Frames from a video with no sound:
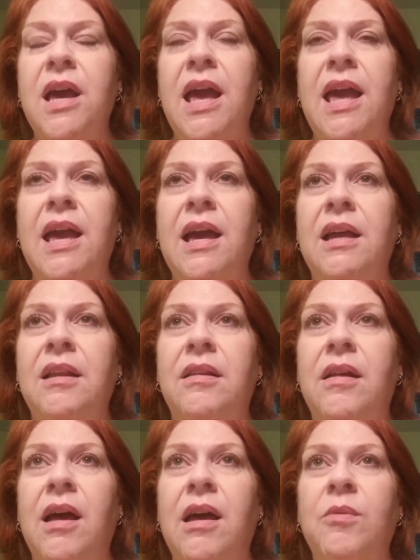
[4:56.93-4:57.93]

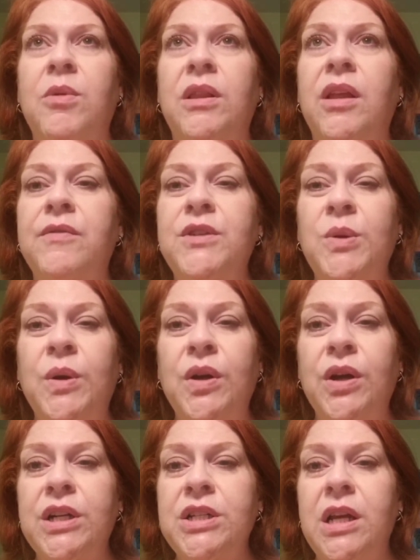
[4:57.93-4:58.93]
And I would love to
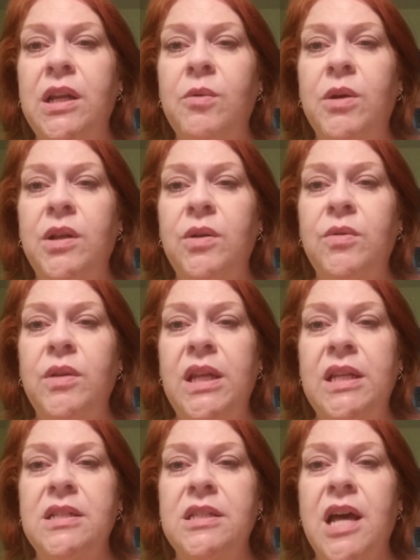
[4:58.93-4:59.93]
encourage anyone who
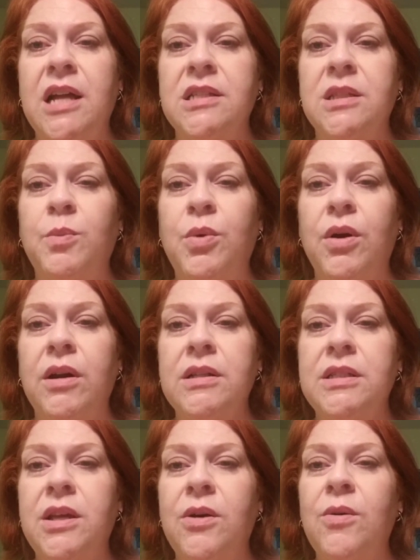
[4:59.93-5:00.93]
needs that
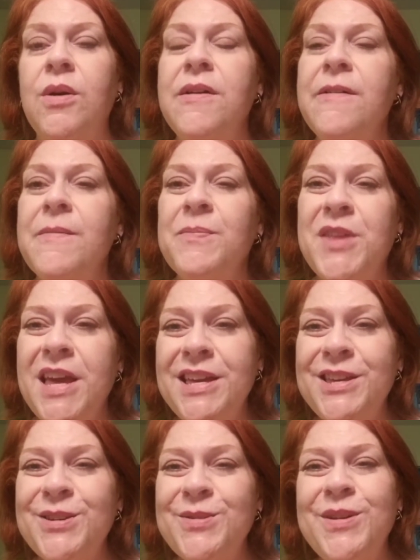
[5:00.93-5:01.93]
support. So
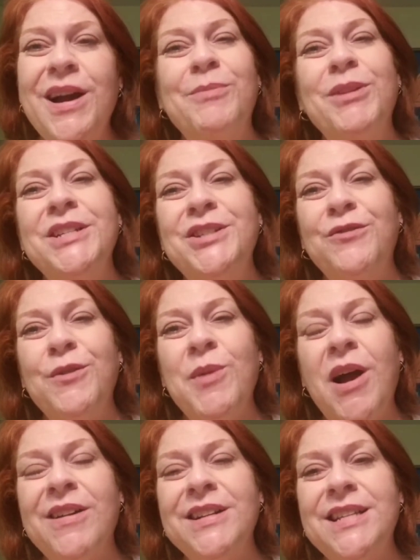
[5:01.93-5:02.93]
thank you. God bless you from
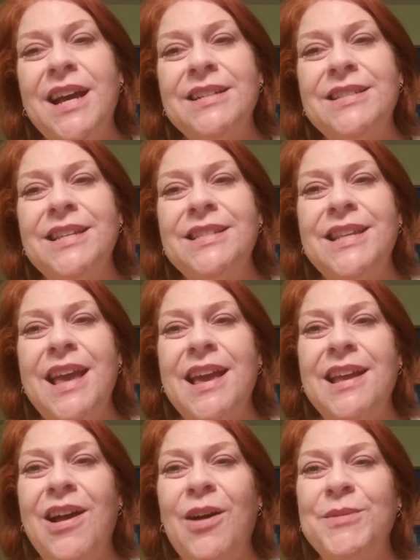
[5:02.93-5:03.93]
the heart of Texas. And I'll